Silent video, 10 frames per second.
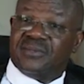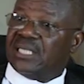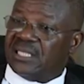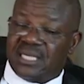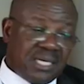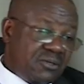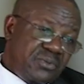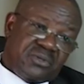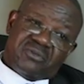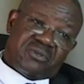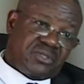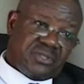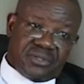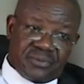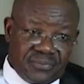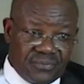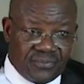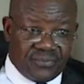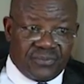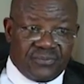Nigeria cannot be restructured.
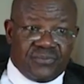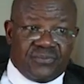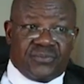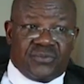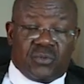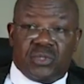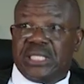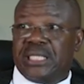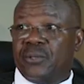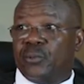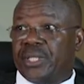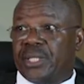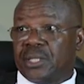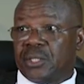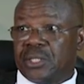So it's either we